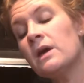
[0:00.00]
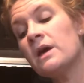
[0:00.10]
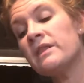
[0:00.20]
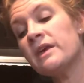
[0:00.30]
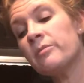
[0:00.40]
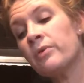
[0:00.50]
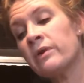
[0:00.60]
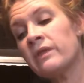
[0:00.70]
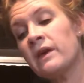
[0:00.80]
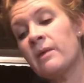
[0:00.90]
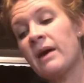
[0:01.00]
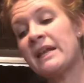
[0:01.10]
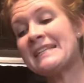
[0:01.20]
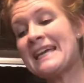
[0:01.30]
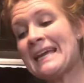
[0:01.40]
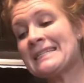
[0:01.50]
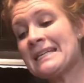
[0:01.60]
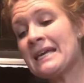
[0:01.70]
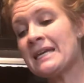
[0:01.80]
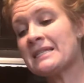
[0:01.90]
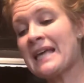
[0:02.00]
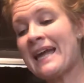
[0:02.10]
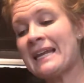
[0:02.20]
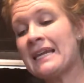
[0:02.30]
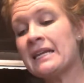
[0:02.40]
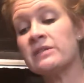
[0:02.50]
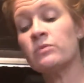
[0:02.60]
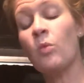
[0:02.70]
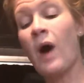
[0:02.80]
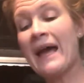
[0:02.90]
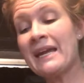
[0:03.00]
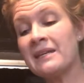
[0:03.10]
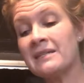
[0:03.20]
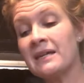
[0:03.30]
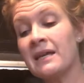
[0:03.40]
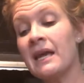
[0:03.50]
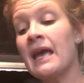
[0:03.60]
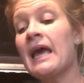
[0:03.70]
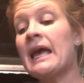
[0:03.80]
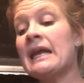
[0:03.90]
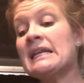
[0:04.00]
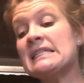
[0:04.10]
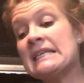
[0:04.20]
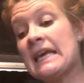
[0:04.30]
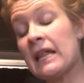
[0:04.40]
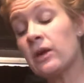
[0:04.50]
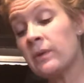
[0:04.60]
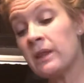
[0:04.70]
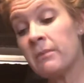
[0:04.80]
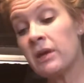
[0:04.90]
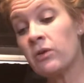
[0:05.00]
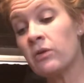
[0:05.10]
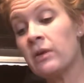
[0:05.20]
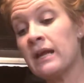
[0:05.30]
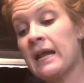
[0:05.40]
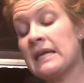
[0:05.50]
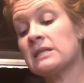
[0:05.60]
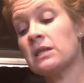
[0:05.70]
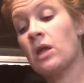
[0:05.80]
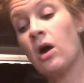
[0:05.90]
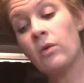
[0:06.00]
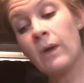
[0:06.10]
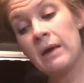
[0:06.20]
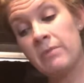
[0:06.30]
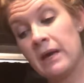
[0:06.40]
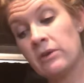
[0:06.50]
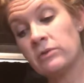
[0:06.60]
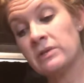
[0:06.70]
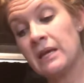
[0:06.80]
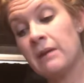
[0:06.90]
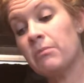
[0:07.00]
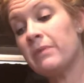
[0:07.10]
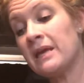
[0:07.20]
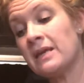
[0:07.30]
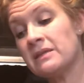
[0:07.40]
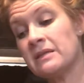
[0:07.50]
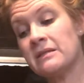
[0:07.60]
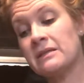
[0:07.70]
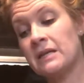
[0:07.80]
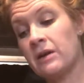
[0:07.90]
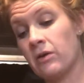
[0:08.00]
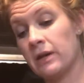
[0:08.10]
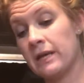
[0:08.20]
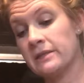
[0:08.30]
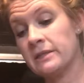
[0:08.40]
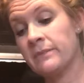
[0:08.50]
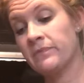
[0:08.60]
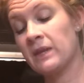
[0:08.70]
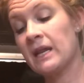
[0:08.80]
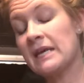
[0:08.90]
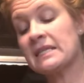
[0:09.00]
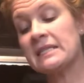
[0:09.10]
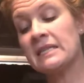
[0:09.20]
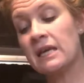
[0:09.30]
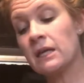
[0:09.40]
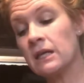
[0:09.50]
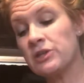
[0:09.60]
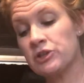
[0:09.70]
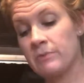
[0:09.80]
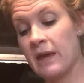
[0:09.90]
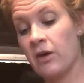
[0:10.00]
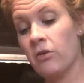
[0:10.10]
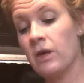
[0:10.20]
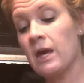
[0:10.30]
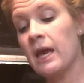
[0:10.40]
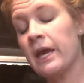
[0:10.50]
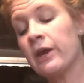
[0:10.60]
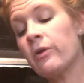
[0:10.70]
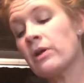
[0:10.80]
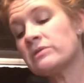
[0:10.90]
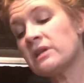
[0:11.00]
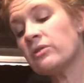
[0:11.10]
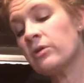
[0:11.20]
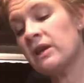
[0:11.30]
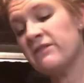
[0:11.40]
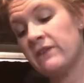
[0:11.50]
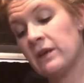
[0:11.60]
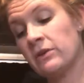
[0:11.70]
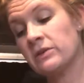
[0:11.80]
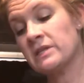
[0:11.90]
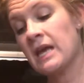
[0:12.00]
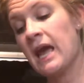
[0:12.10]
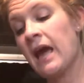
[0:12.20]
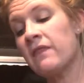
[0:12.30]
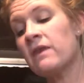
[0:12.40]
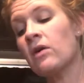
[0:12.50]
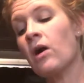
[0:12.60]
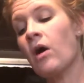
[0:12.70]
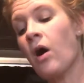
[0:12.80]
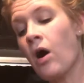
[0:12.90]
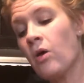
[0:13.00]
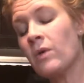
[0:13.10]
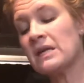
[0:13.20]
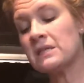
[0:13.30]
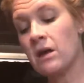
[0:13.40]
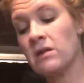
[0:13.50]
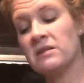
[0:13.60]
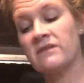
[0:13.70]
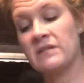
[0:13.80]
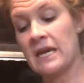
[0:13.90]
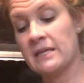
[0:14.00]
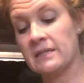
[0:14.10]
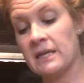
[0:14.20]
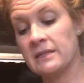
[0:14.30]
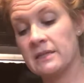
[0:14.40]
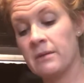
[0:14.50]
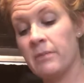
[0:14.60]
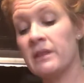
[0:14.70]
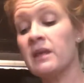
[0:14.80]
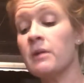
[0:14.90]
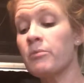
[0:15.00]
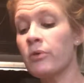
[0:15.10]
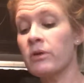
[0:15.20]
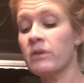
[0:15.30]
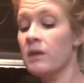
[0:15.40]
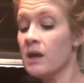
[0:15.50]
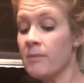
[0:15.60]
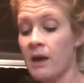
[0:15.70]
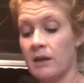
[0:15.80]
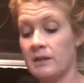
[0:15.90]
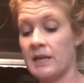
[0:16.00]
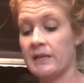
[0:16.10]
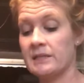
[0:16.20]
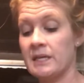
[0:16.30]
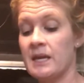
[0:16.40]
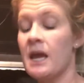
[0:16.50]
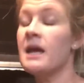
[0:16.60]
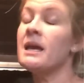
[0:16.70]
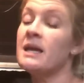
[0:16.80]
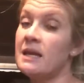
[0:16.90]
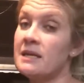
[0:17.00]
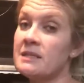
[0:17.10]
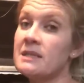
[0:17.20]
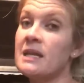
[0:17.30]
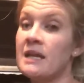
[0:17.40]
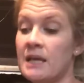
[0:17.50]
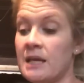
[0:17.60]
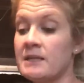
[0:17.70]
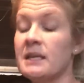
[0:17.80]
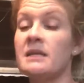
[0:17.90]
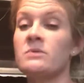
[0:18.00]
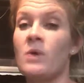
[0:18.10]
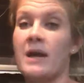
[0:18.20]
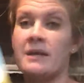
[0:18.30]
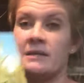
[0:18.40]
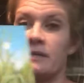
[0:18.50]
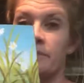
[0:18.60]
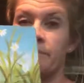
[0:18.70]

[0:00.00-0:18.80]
The important thing about a daisy is that it is white, it is yellow in the middle, it has long white petals, and bees sit on it. It has a ticklish smell, it grows in green fields, and there are always lots of daisies. But the important thing about a daisy is that it is white.